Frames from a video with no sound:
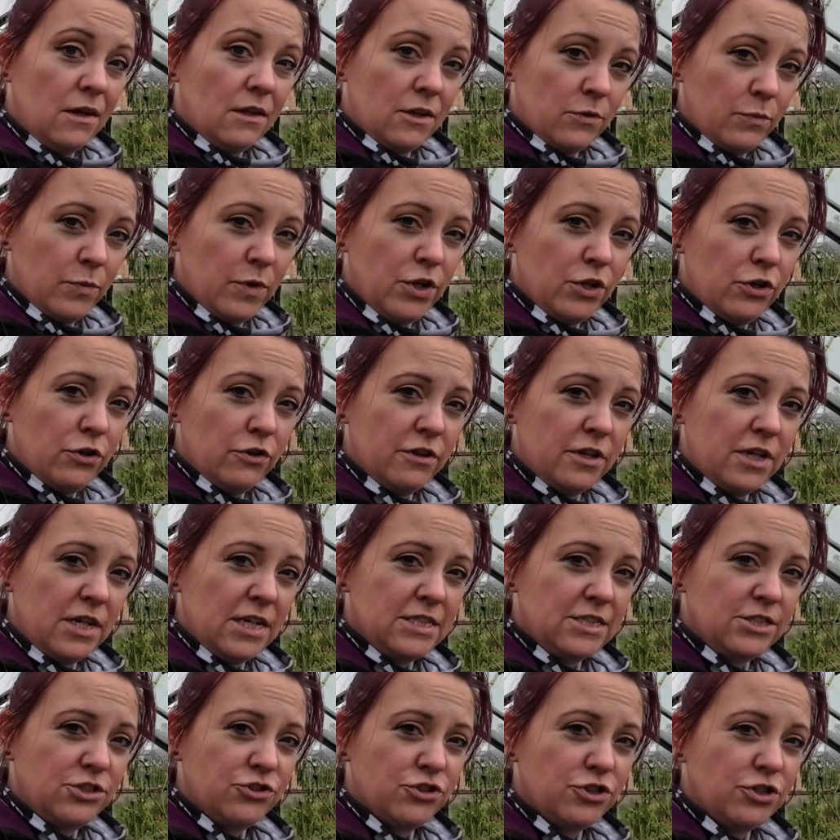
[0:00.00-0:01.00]
then we know that
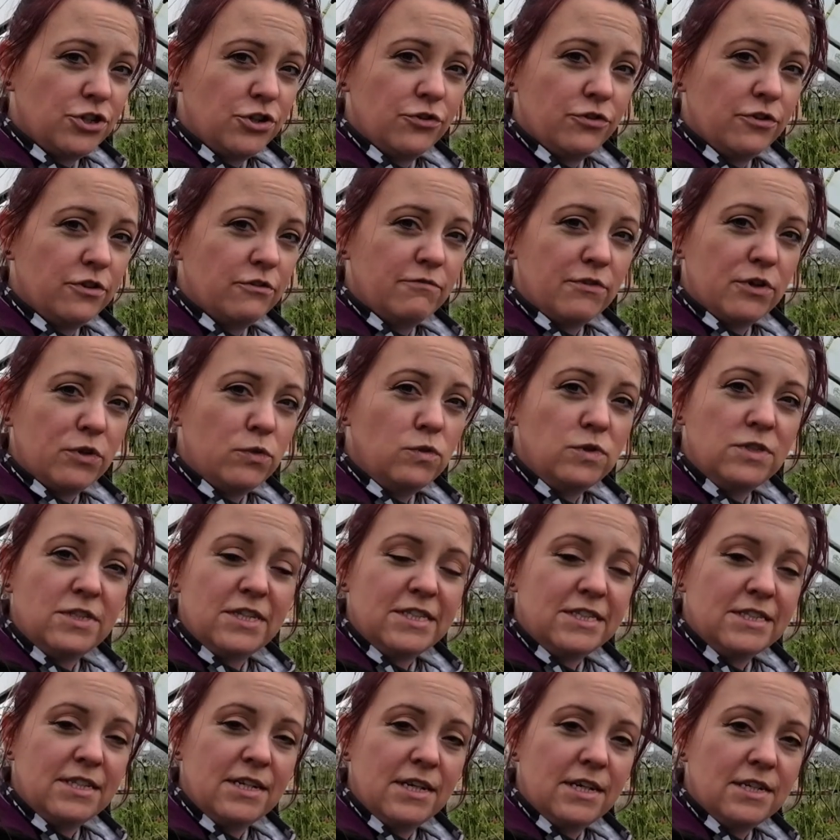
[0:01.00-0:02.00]
it's just another
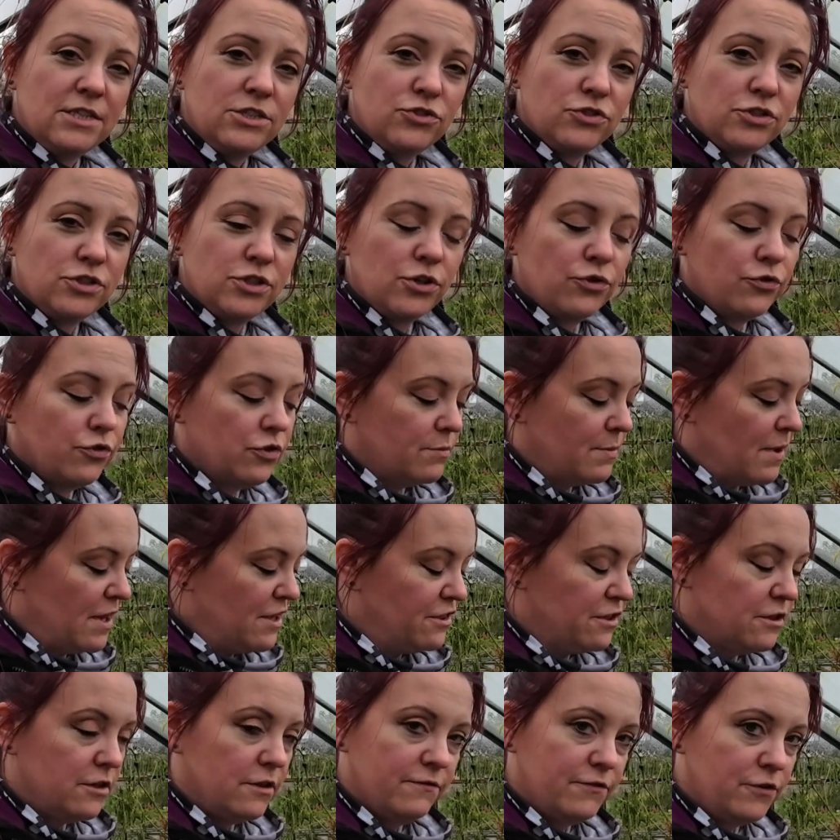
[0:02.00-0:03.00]
route, isn't it? It's just another
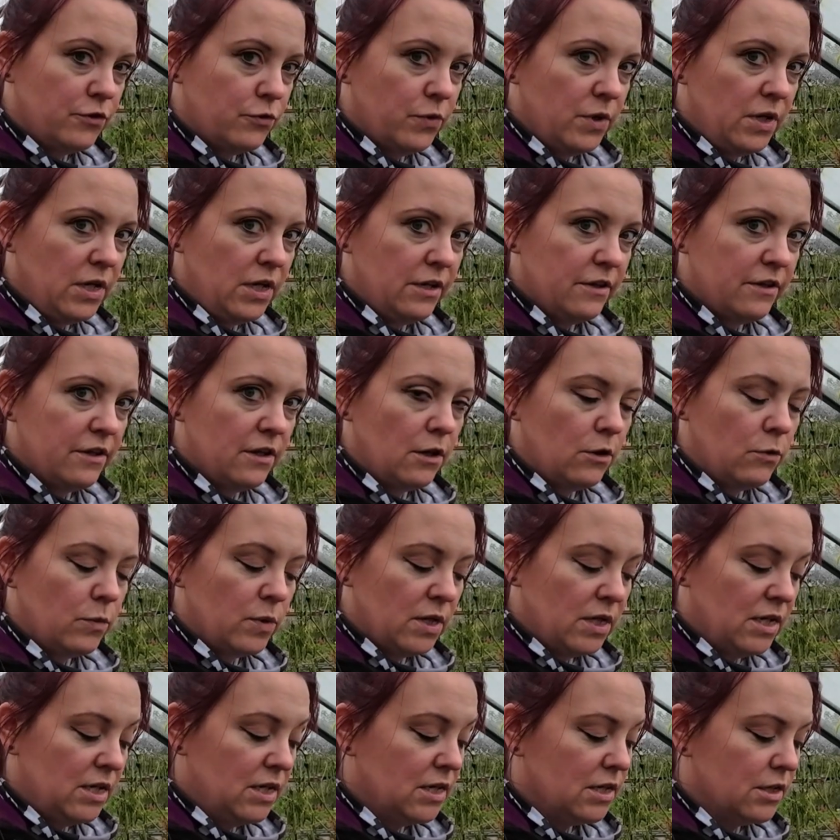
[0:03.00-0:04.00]
method of doing it that'll
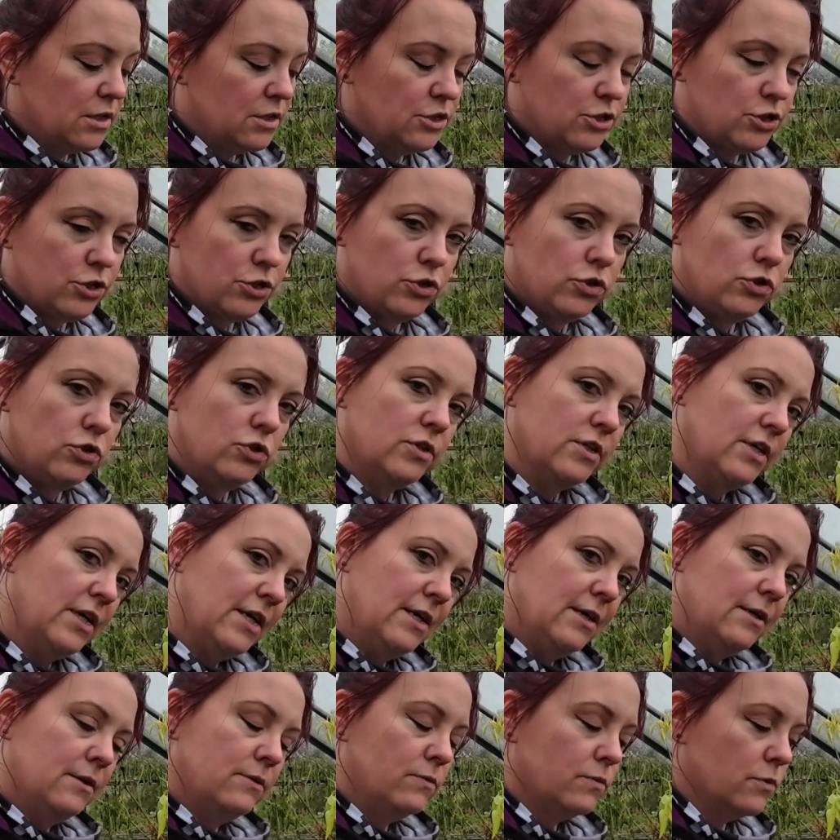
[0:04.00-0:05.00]
work. So
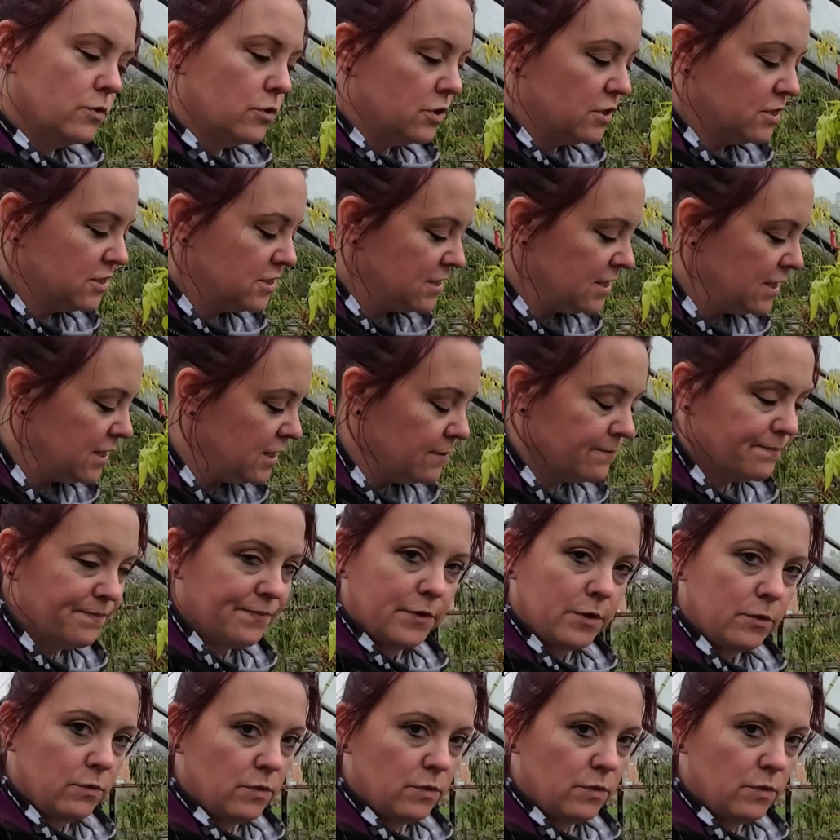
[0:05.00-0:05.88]
yeah, we're going to see.